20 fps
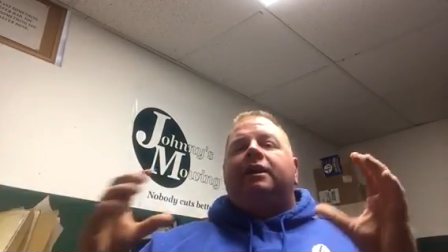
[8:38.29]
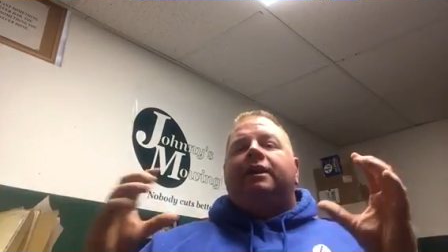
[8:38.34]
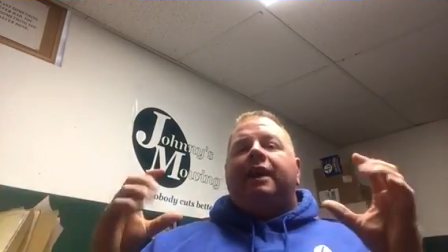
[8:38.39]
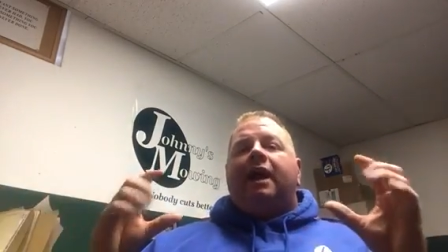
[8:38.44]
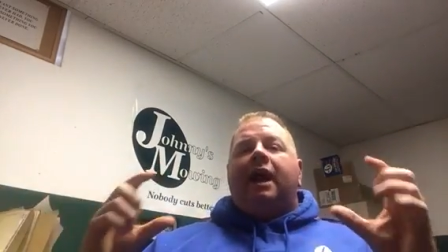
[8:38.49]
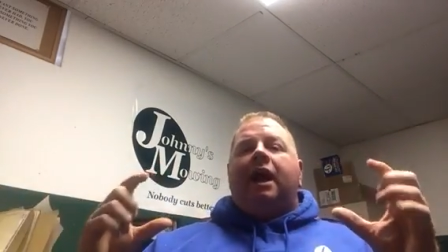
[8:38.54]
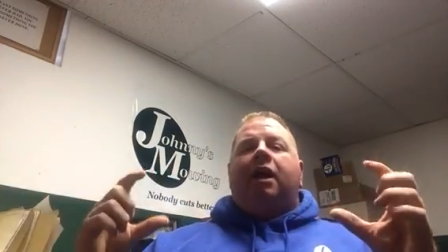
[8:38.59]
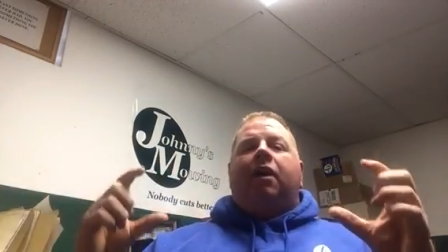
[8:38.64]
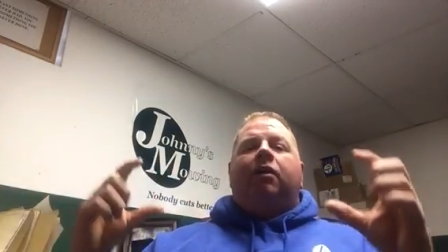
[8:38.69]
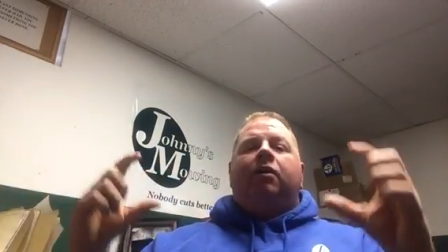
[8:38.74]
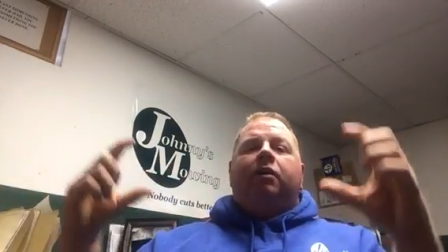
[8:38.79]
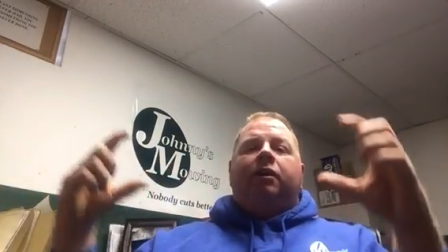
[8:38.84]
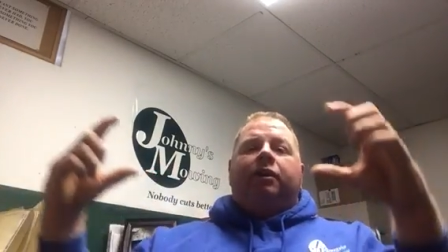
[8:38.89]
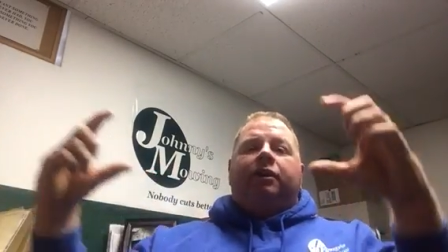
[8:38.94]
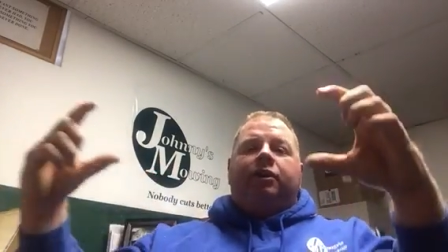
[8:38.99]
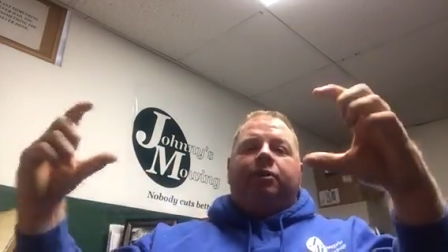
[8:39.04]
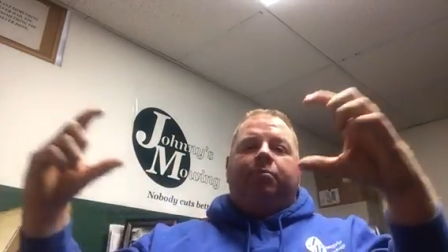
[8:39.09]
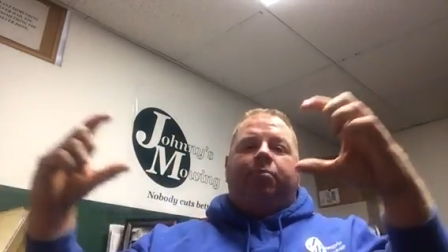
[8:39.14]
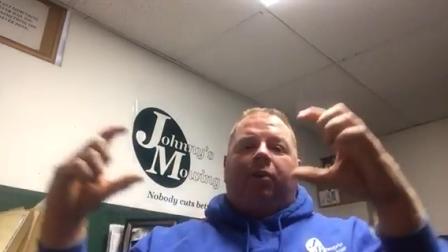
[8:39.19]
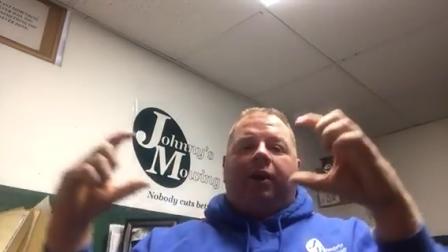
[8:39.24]
Now,
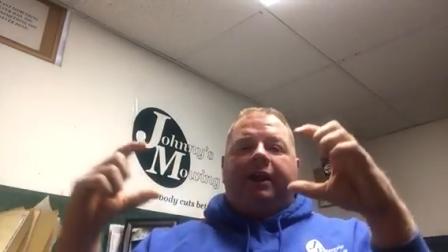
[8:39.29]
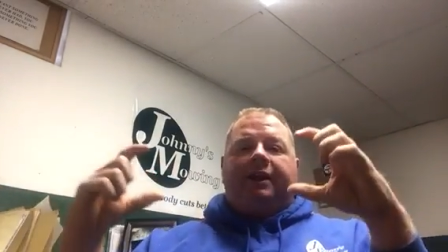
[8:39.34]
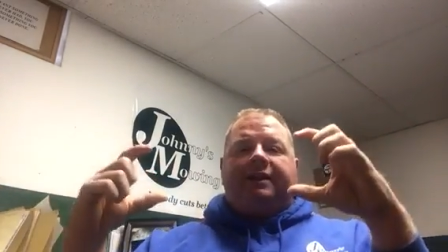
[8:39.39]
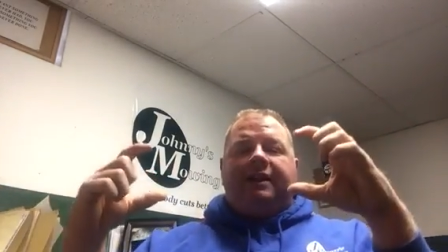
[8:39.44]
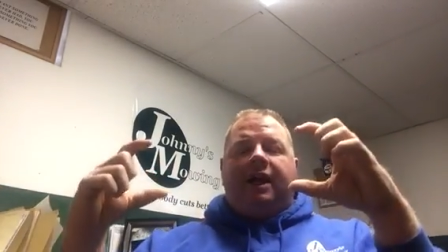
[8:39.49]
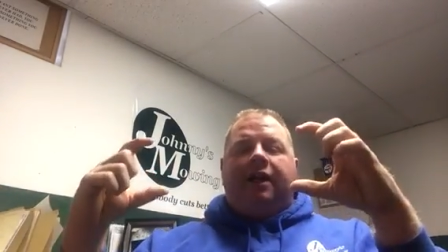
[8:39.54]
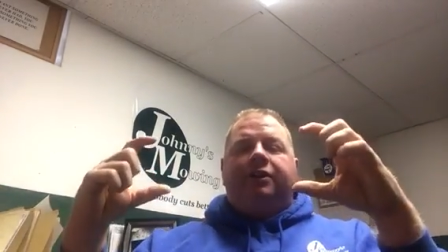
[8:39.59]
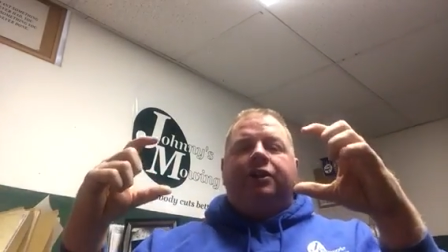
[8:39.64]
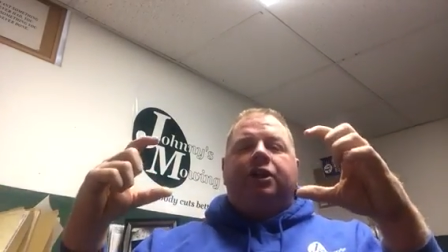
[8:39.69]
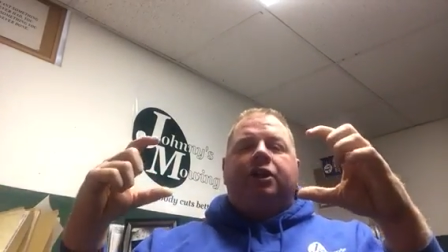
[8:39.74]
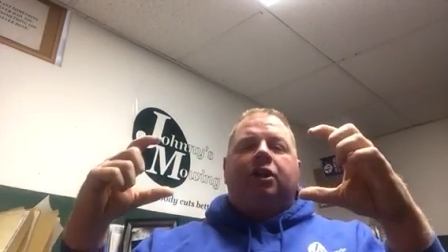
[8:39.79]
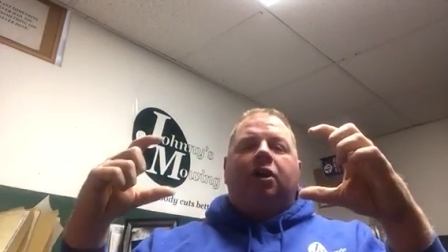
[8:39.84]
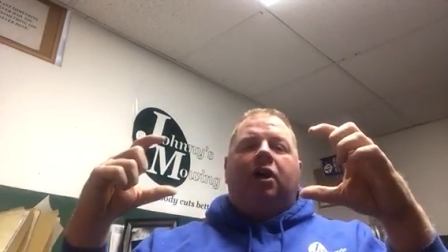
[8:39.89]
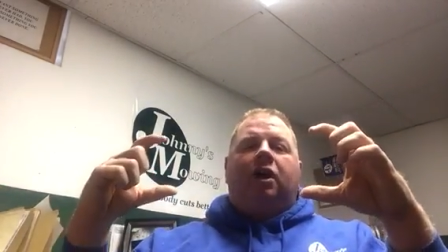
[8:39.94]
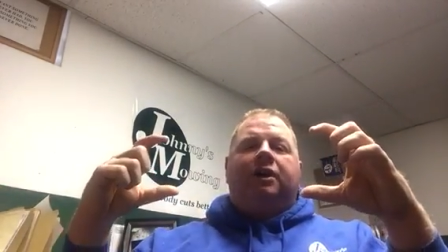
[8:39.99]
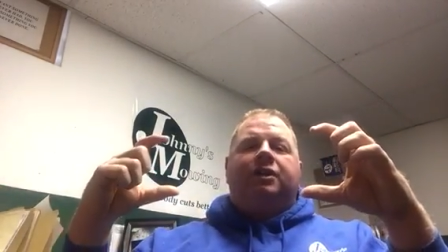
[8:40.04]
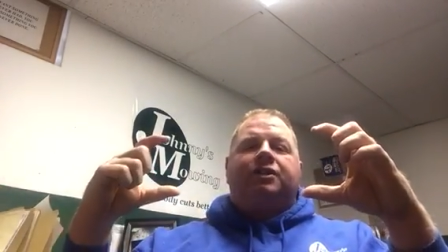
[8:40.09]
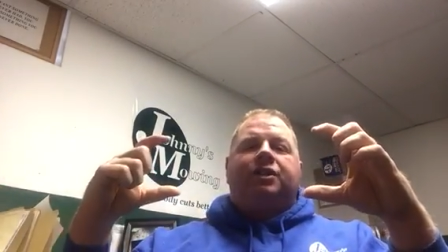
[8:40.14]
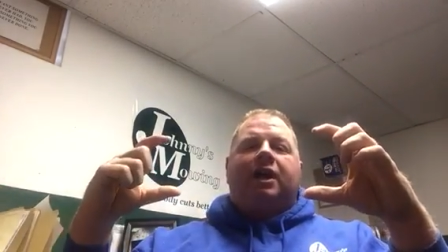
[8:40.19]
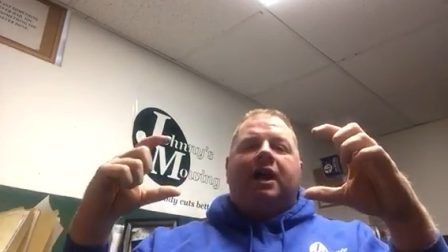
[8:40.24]
you break down your
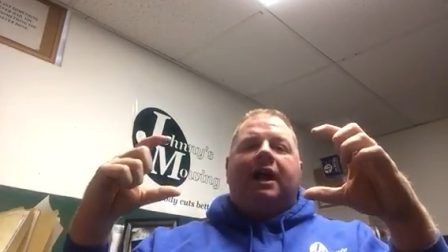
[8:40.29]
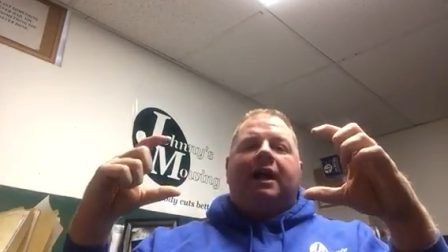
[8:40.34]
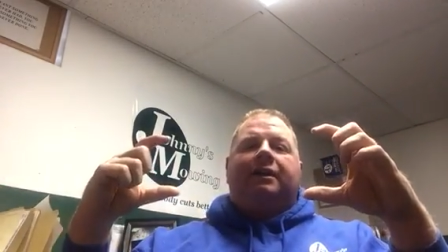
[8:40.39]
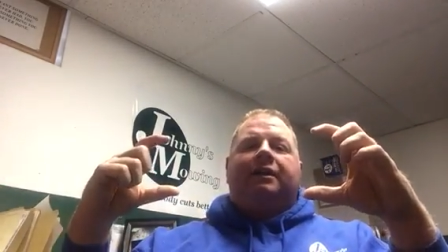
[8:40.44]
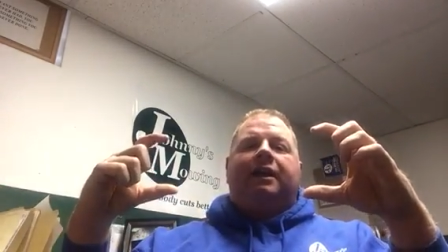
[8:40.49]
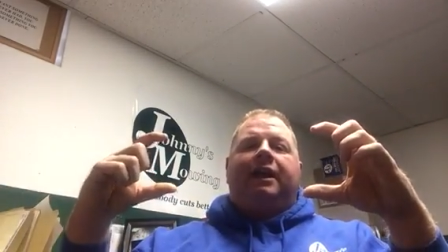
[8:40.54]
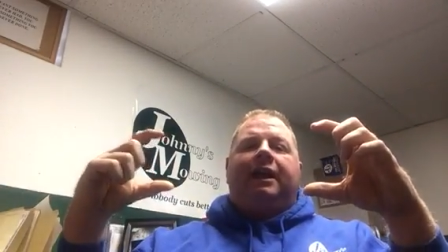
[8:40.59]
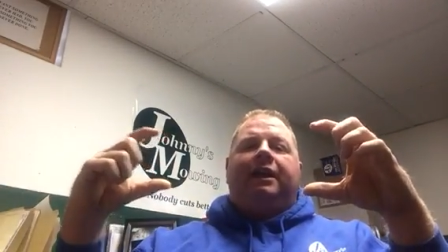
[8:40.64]
contract